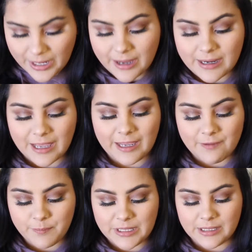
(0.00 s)
and I
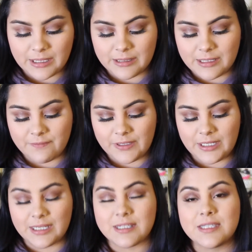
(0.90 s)
have been loving
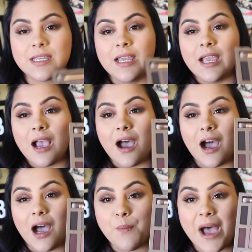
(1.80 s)
it.
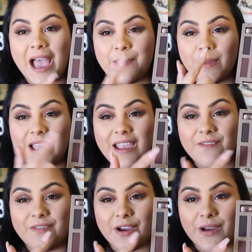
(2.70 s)
I'm a
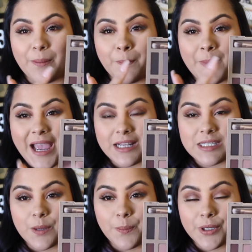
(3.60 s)
very
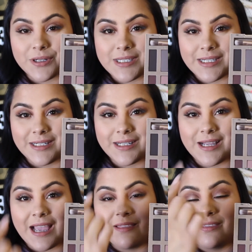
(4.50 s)
matte person.
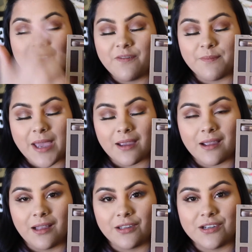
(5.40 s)
I love matte
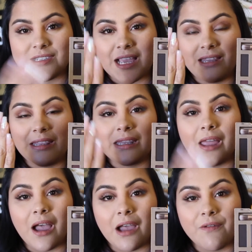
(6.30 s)
colors. I
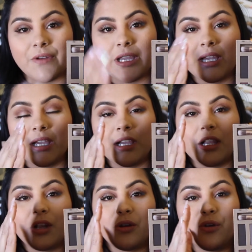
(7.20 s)
love
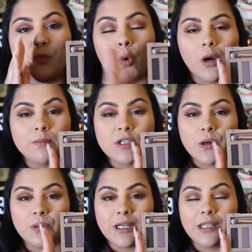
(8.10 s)
warm
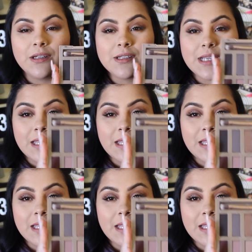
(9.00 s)
tone colors,